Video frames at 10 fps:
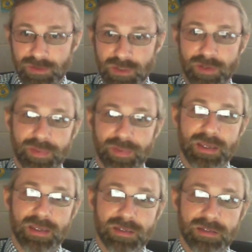on
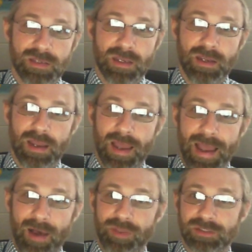things,
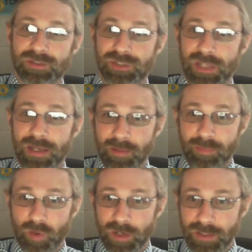how things are set
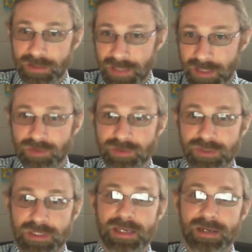up, organizational
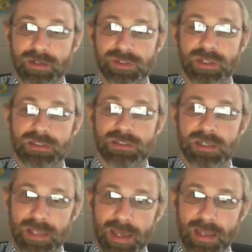details, things
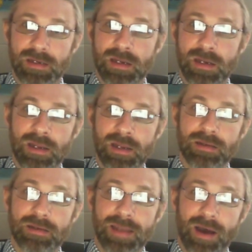like that.
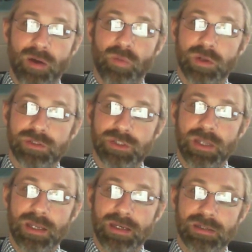Now, once you
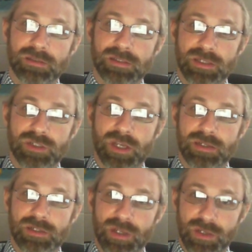get into
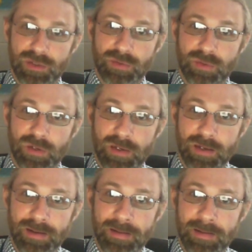CJ2,
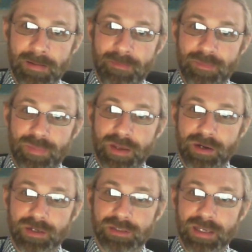
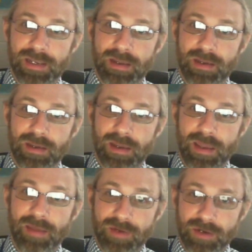there is a
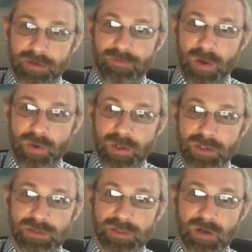heavier
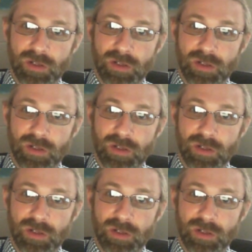focus on